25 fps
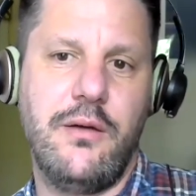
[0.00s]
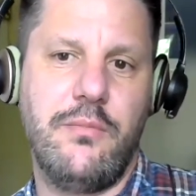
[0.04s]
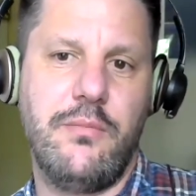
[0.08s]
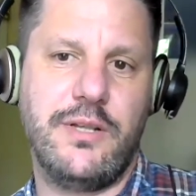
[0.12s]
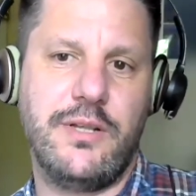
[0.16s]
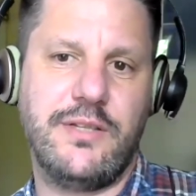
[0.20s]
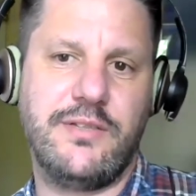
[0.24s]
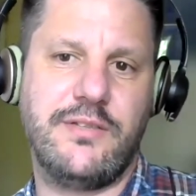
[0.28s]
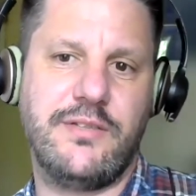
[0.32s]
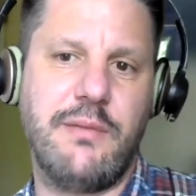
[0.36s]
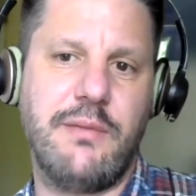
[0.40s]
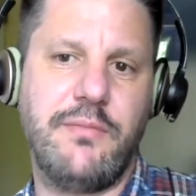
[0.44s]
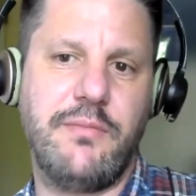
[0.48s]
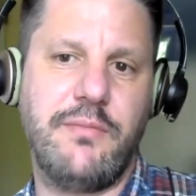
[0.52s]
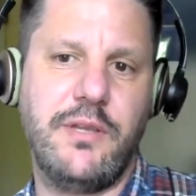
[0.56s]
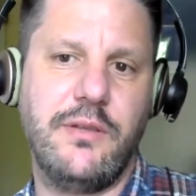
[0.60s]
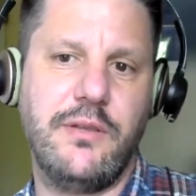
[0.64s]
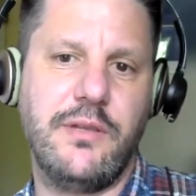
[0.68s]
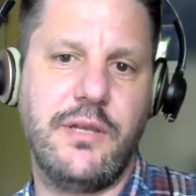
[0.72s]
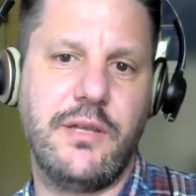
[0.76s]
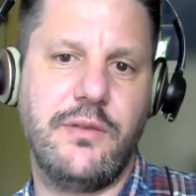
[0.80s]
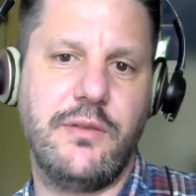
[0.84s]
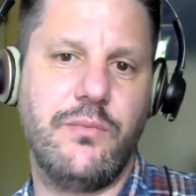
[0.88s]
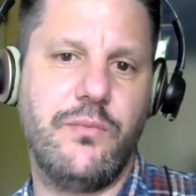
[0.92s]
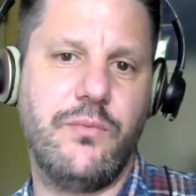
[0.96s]
But something
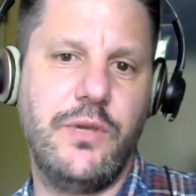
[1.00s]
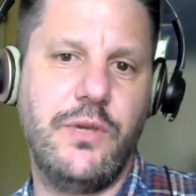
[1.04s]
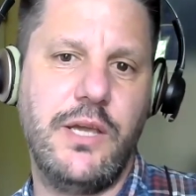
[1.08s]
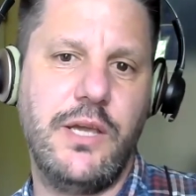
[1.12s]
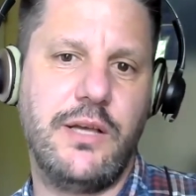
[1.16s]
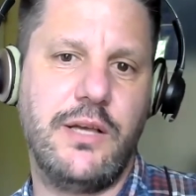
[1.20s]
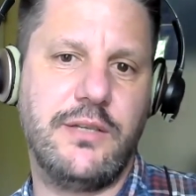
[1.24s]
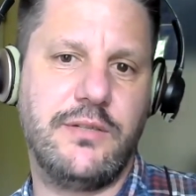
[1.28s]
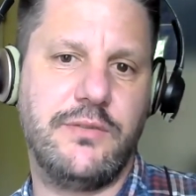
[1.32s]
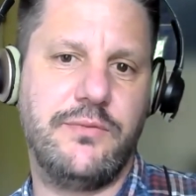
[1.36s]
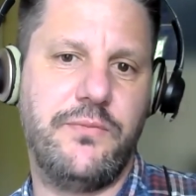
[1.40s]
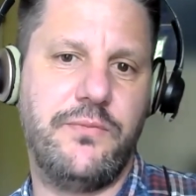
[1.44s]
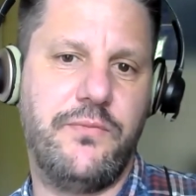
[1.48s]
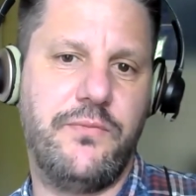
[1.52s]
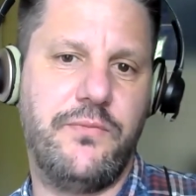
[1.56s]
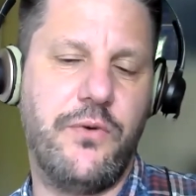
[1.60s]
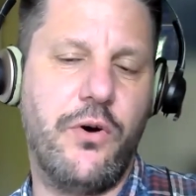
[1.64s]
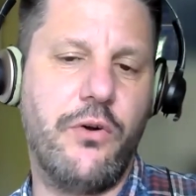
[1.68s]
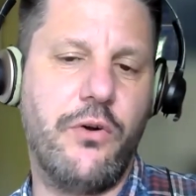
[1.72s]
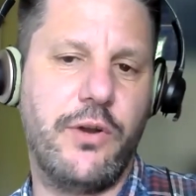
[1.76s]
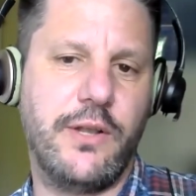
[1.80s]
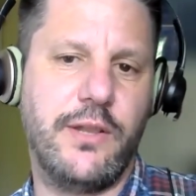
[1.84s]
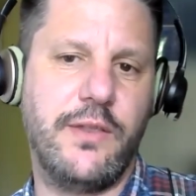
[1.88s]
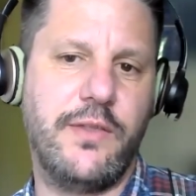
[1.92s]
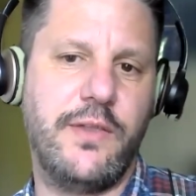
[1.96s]
that we as
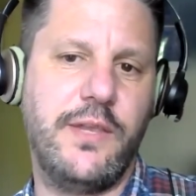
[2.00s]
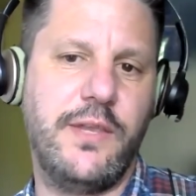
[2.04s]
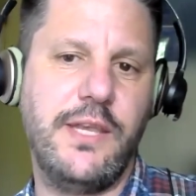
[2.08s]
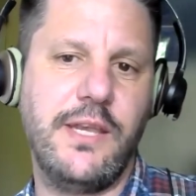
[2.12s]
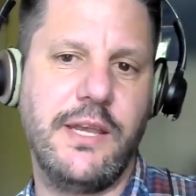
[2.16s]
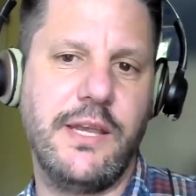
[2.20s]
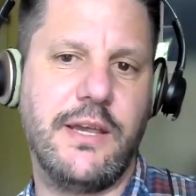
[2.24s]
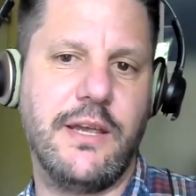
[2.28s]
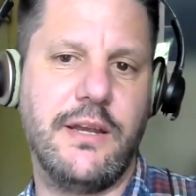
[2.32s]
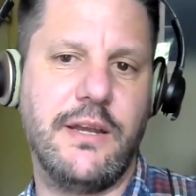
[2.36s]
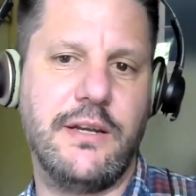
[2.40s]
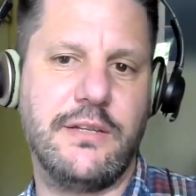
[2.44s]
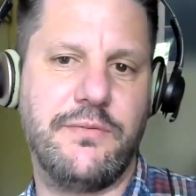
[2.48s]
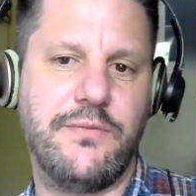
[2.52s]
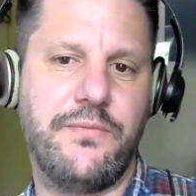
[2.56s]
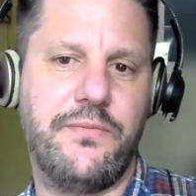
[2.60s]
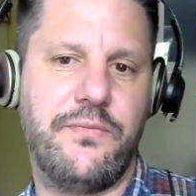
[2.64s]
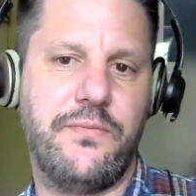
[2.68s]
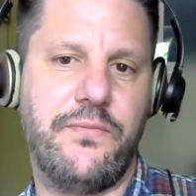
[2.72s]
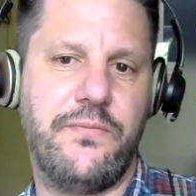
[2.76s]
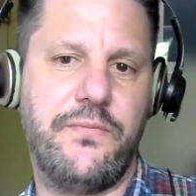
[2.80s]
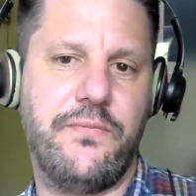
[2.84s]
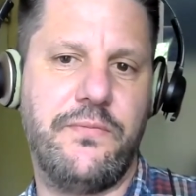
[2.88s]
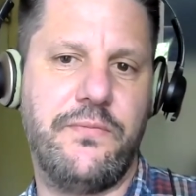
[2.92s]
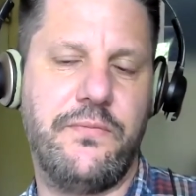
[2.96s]
foreign thinkers
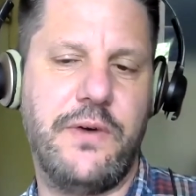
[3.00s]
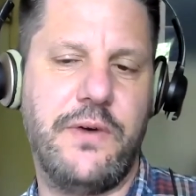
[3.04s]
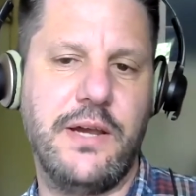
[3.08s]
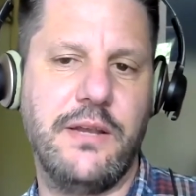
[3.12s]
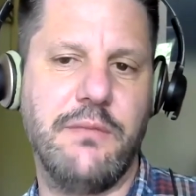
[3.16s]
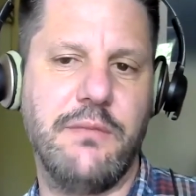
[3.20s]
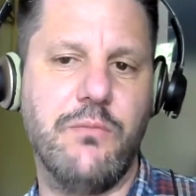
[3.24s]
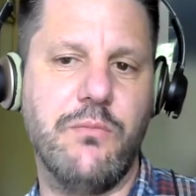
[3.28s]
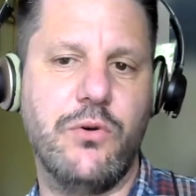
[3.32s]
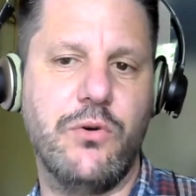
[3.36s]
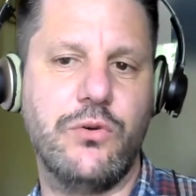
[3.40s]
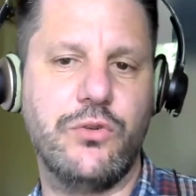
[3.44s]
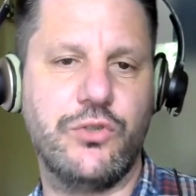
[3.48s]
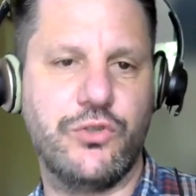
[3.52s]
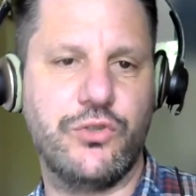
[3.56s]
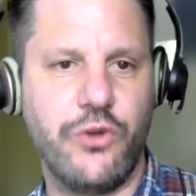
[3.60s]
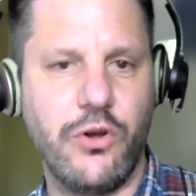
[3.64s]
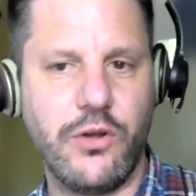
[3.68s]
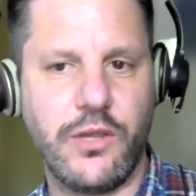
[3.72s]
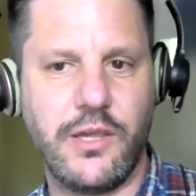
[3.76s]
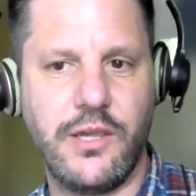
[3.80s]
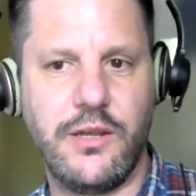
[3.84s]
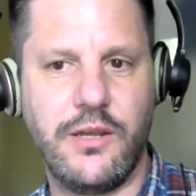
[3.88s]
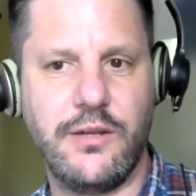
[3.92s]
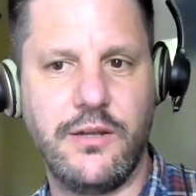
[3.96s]
find more
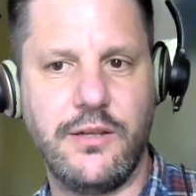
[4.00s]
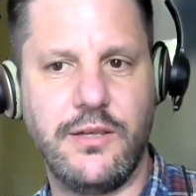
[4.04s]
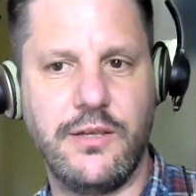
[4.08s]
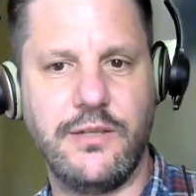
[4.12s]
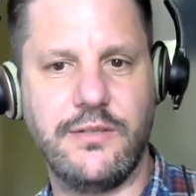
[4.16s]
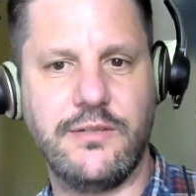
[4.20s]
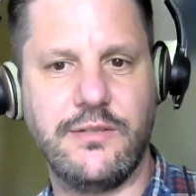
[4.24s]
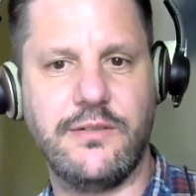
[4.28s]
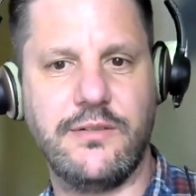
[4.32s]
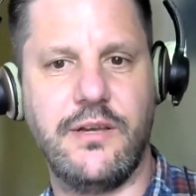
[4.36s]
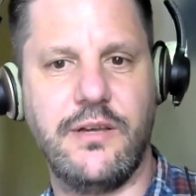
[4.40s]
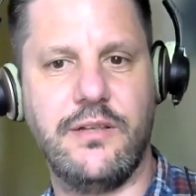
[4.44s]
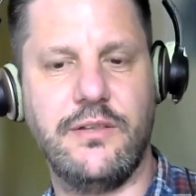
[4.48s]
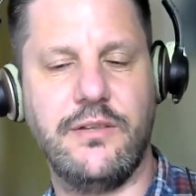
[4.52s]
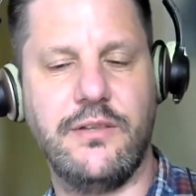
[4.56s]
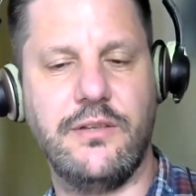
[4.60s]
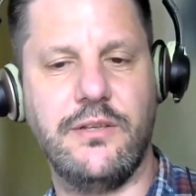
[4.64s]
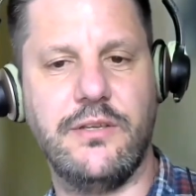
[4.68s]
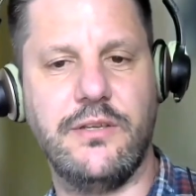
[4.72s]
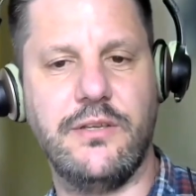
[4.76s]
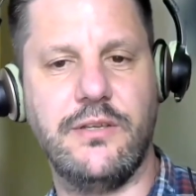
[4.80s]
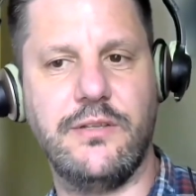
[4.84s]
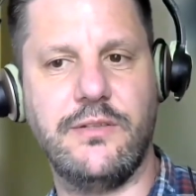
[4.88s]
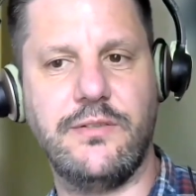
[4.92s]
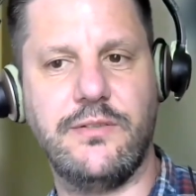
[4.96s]
shocking is that
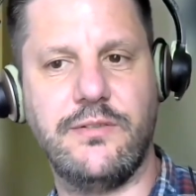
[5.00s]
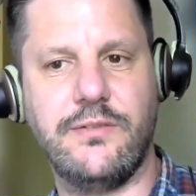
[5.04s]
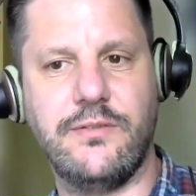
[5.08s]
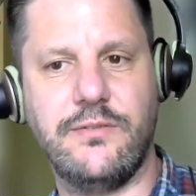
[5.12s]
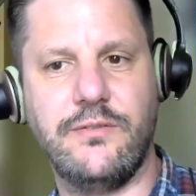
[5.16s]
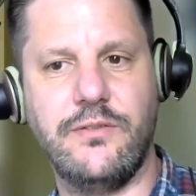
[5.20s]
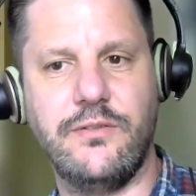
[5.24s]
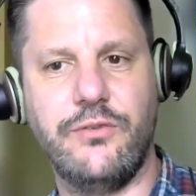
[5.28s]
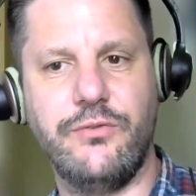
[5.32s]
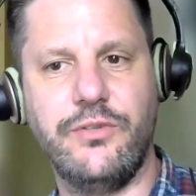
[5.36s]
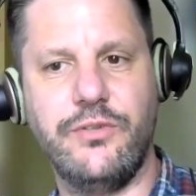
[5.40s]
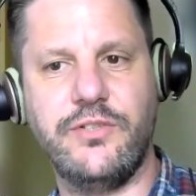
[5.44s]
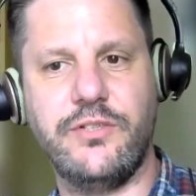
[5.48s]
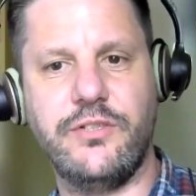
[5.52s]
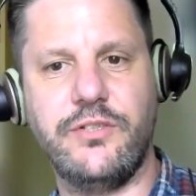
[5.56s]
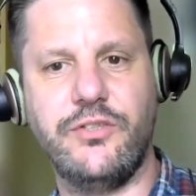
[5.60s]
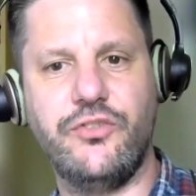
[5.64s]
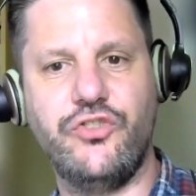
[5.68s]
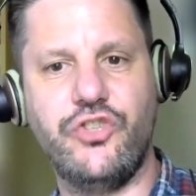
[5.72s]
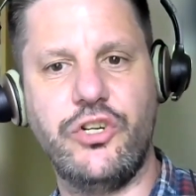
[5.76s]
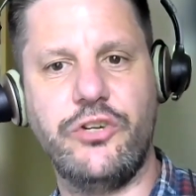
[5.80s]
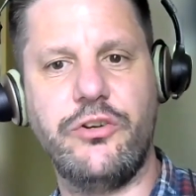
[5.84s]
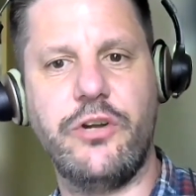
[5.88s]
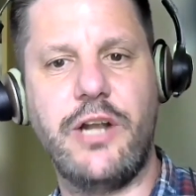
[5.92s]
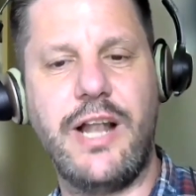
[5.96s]
there is a
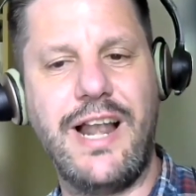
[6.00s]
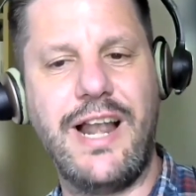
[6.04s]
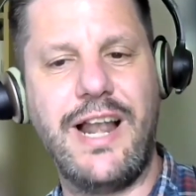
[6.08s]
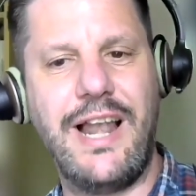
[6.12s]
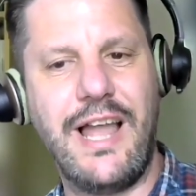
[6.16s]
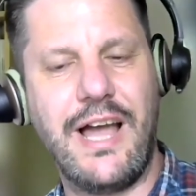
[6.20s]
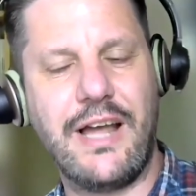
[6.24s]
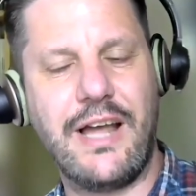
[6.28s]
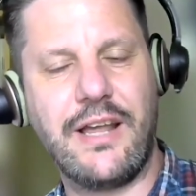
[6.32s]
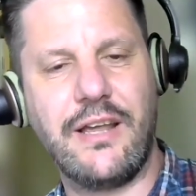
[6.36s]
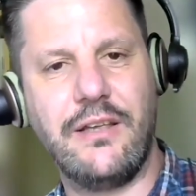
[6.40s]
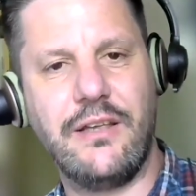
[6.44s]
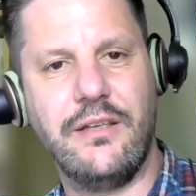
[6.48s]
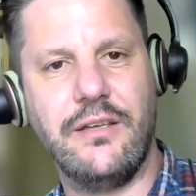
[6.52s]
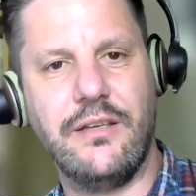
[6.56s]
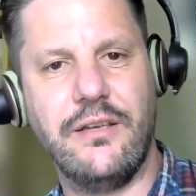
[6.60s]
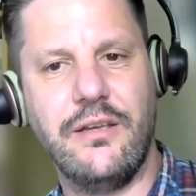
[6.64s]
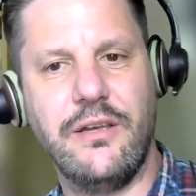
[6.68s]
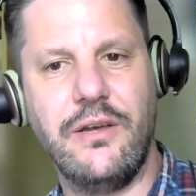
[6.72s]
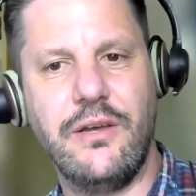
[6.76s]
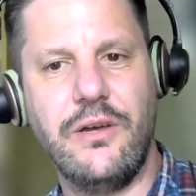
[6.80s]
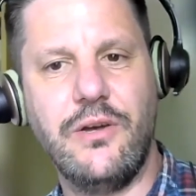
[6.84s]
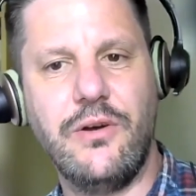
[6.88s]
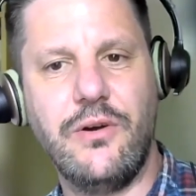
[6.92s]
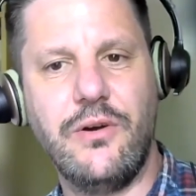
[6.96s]
general lack
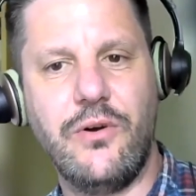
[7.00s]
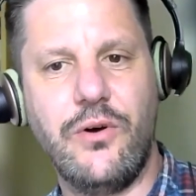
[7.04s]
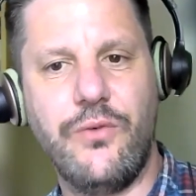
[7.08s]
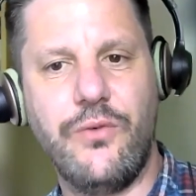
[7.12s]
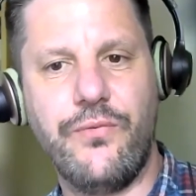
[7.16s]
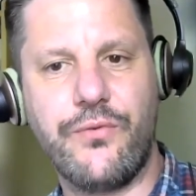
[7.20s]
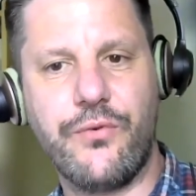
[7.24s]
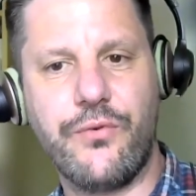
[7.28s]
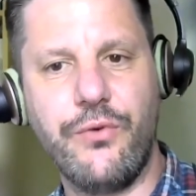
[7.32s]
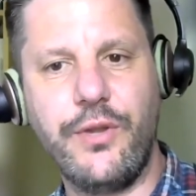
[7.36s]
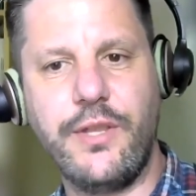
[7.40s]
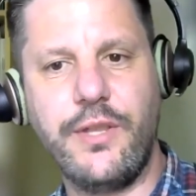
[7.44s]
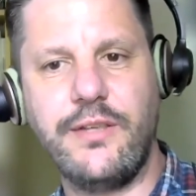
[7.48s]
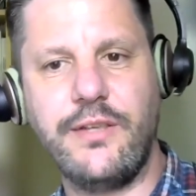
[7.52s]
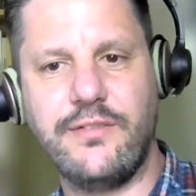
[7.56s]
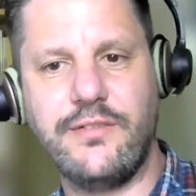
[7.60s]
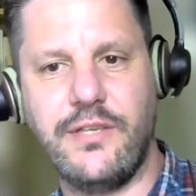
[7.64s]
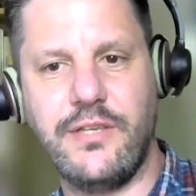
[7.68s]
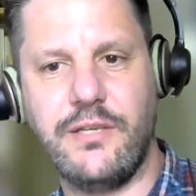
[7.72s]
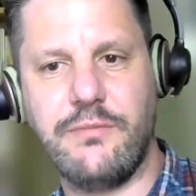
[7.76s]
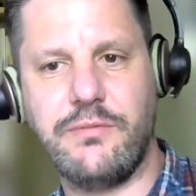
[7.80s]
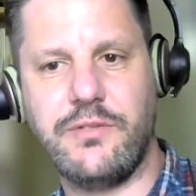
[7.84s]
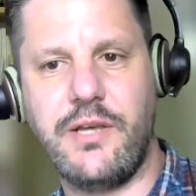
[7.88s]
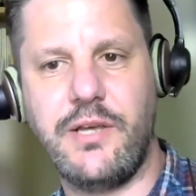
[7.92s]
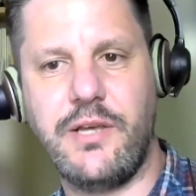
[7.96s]
of
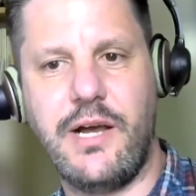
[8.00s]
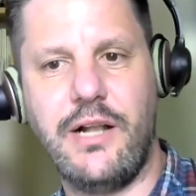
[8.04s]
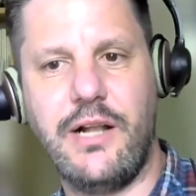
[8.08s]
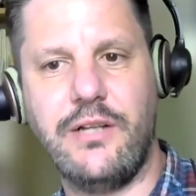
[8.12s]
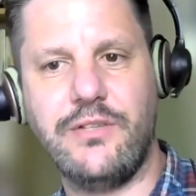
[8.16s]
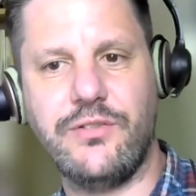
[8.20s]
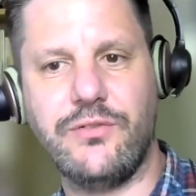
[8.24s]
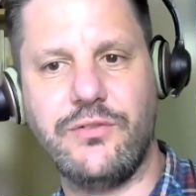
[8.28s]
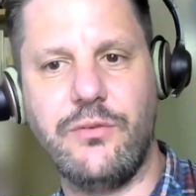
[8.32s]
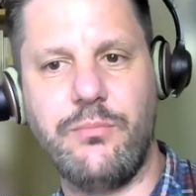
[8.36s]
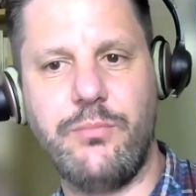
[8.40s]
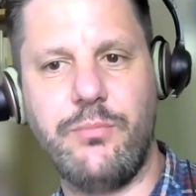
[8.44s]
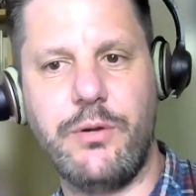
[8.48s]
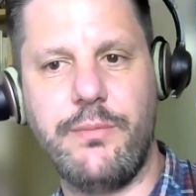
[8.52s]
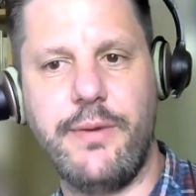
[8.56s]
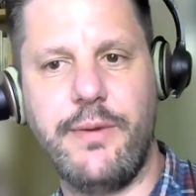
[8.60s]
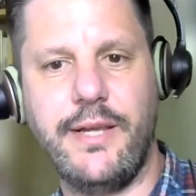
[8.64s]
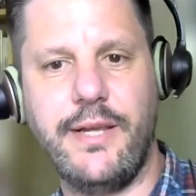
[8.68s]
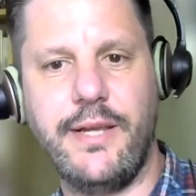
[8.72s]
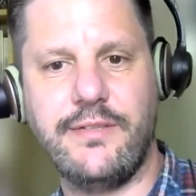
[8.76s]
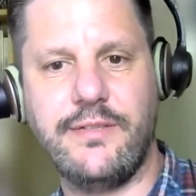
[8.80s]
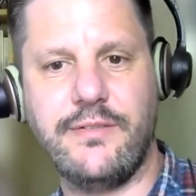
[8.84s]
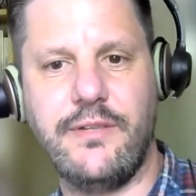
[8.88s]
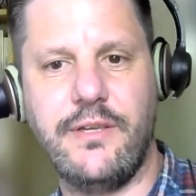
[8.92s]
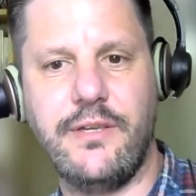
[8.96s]
criticism also
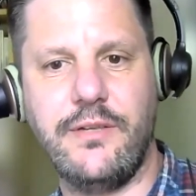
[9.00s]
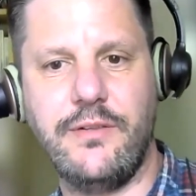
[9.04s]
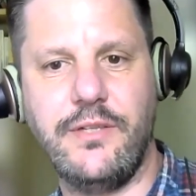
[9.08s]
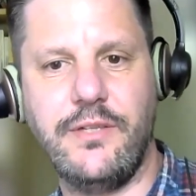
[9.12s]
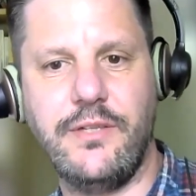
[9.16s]
pervades the